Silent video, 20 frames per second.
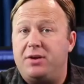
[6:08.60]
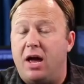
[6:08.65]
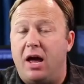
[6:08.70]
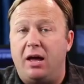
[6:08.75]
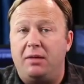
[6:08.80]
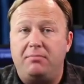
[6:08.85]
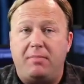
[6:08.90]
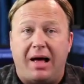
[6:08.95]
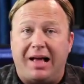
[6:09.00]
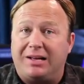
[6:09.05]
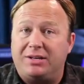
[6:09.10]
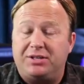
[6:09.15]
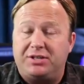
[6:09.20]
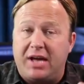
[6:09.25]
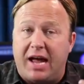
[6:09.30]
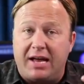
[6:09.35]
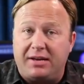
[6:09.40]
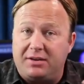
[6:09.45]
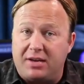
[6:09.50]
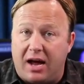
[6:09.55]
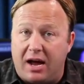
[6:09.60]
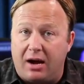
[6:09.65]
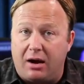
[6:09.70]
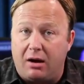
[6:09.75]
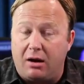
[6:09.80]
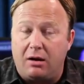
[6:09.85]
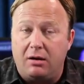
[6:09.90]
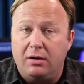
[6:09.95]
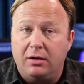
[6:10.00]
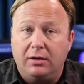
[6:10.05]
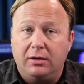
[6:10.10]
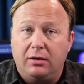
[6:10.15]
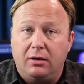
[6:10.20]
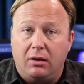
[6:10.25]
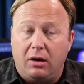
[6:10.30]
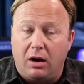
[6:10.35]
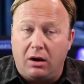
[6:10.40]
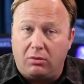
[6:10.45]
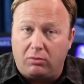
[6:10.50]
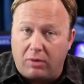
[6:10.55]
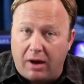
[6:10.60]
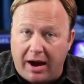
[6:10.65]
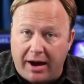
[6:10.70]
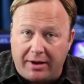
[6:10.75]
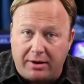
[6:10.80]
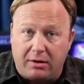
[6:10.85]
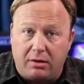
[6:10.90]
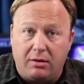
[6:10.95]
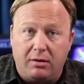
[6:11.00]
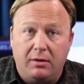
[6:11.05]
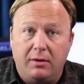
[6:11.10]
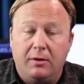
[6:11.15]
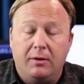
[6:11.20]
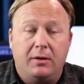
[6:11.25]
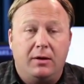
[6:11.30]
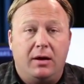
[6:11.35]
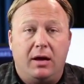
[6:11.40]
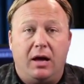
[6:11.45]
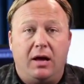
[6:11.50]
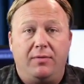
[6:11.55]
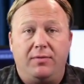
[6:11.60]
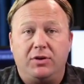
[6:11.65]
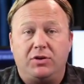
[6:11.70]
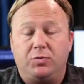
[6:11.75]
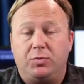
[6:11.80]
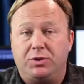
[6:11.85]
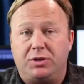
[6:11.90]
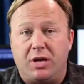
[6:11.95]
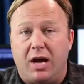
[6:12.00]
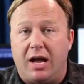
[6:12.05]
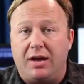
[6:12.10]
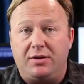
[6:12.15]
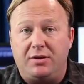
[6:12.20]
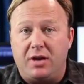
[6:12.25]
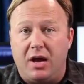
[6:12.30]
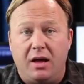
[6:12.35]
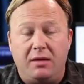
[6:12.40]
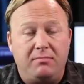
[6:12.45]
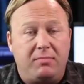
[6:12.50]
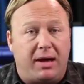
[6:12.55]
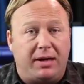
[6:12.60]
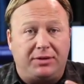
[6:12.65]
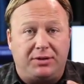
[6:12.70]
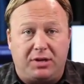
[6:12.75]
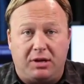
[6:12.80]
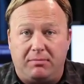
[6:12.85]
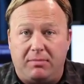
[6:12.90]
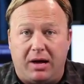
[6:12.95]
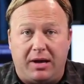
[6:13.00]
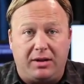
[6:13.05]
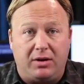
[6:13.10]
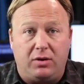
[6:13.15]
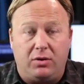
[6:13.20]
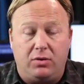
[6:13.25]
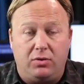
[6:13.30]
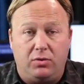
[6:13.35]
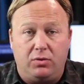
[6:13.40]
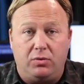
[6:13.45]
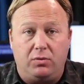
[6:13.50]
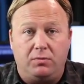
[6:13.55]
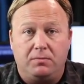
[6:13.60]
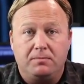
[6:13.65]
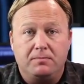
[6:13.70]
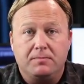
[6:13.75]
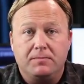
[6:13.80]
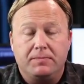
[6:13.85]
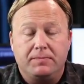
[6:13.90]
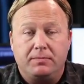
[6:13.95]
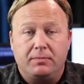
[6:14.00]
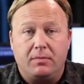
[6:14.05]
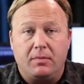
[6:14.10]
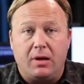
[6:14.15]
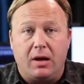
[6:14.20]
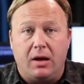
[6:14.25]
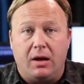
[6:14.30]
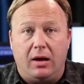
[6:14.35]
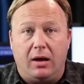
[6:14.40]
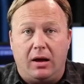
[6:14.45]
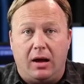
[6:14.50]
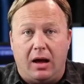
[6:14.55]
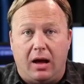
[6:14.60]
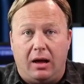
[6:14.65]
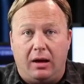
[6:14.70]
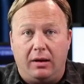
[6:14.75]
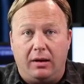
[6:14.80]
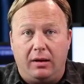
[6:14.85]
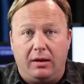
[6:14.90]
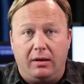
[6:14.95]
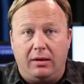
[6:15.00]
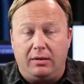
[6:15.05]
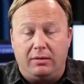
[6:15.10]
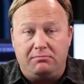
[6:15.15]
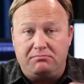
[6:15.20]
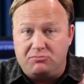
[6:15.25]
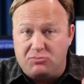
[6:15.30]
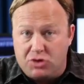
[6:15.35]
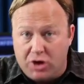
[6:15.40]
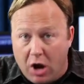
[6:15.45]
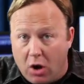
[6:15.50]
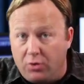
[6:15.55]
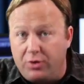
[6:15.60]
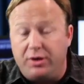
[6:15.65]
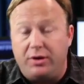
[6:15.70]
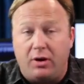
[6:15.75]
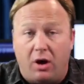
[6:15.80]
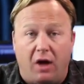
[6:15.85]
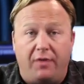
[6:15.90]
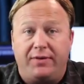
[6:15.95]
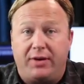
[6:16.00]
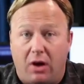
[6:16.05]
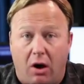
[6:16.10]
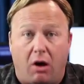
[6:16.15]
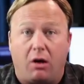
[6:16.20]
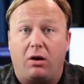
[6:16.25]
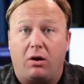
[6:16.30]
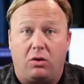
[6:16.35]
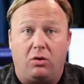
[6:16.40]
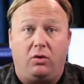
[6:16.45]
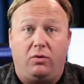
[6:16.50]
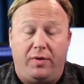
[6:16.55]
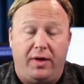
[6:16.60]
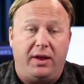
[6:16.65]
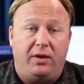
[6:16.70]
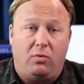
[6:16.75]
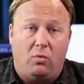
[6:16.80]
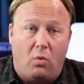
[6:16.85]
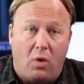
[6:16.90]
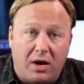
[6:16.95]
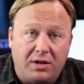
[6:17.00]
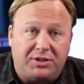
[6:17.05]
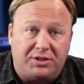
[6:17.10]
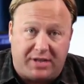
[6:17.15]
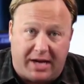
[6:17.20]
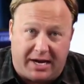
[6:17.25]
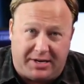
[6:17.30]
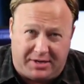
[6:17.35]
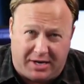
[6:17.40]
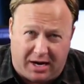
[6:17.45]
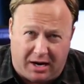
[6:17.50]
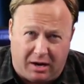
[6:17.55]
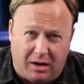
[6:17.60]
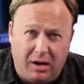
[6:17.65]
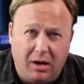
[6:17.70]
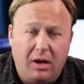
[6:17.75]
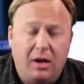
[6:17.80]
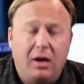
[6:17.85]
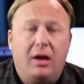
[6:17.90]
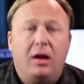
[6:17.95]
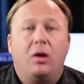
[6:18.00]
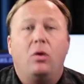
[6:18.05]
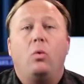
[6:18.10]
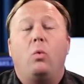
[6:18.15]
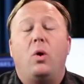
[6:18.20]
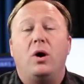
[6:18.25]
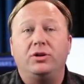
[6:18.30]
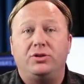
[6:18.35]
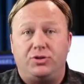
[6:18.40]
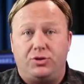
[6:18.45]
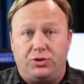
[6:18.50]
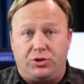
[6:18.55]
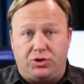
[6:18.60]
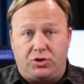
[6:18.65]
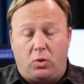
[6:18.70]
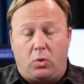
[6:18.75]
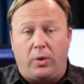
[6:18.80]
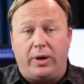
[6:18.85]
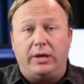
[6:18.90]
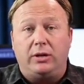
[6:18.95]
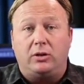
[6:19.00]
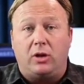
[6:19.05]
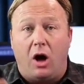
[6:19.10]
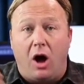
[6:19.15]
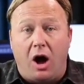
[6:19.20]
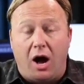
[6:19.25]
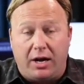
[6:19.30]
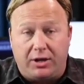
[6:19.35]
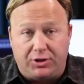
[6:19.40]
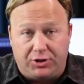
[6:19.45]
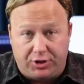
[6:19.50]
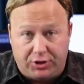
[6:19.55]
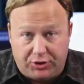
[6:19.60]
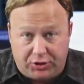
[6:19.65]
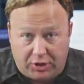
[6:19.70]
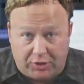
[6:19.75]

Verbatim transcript: done by a satire uh, writer. Uh, this was not done by somebody who uh, uh, noted on the article that it was satire. Once the story launched and